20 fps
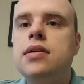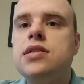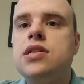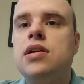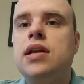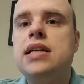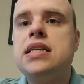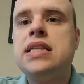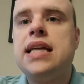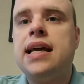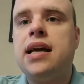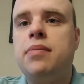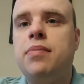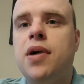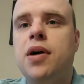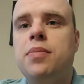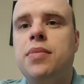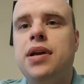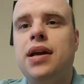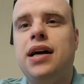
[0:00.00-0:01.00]
So let's take a
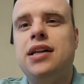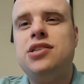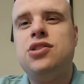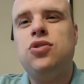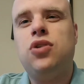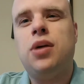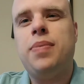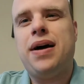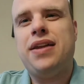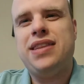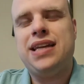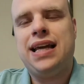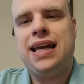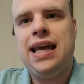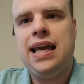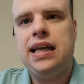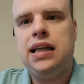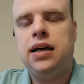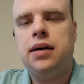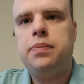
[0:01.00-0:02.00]
moment and talk about the
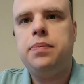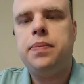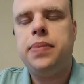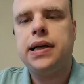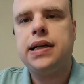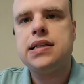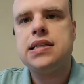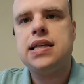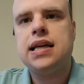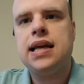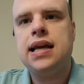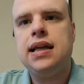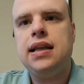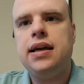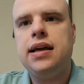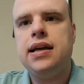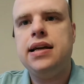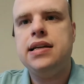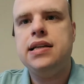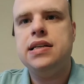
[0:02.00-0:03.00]
killer, because the killer
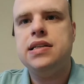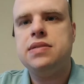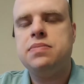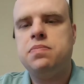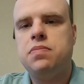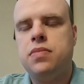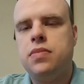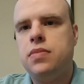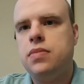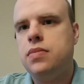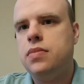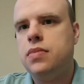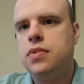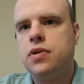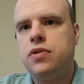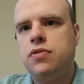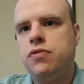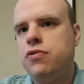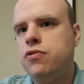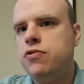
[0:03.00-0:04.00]
is
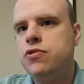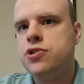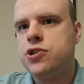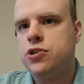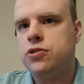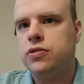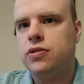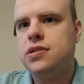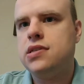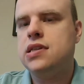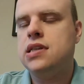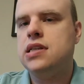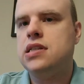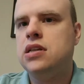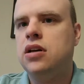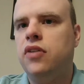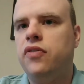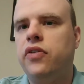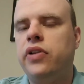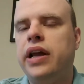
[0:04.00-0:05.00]
crucial to this
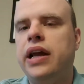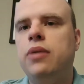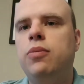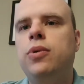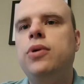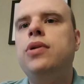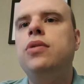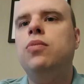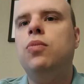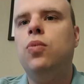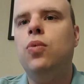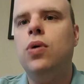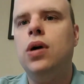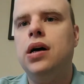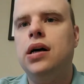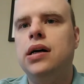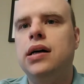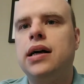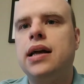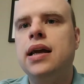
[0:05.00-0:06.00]
novel. It wouldn't
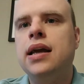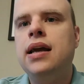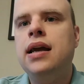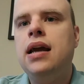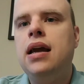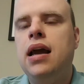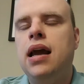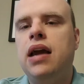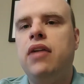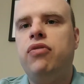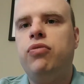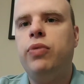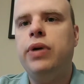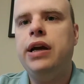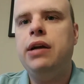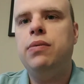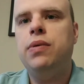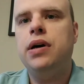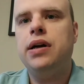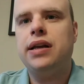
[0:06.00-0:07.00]
work if
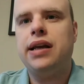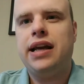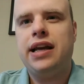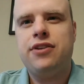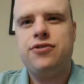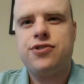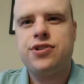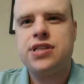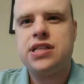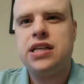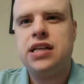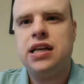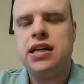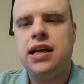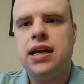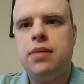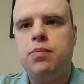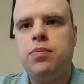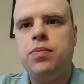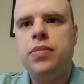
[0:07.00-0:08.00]
we weren't interested in
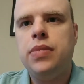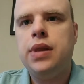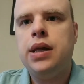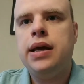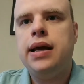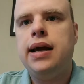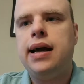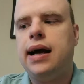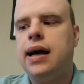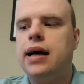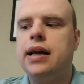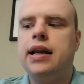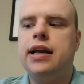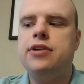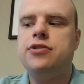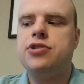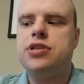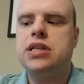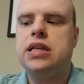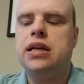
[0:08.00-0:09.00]
him and
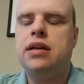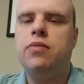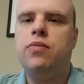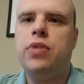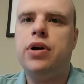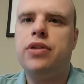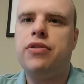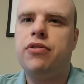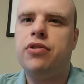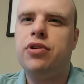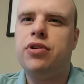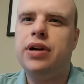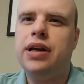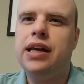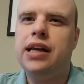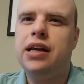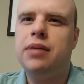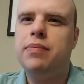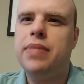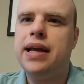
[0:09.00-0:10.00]
interested in whether or not he
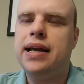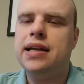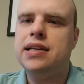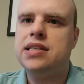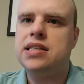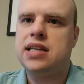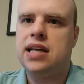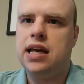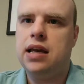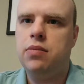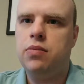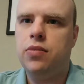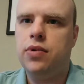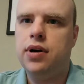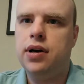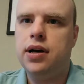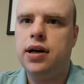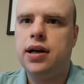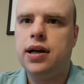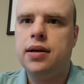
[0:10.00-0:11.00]
can make his scheme
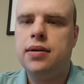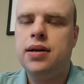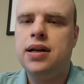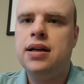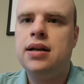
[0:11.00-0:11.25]
work.